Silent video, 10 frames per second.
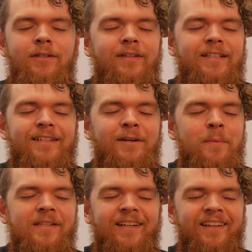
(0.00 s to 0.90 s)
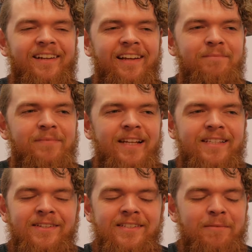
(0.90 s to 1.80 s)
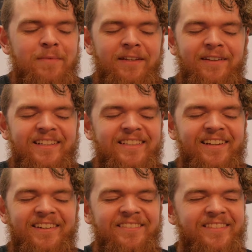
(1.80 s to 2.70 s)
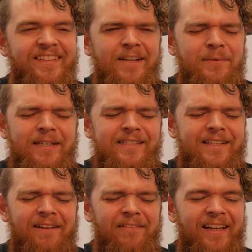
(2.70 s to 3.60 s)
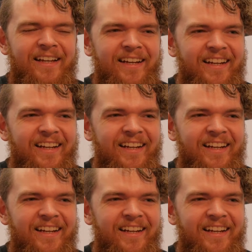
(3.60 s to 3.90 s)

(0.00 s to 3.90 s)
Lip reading: don't need to know my second name. That's not something you need to know. No one needs to know that.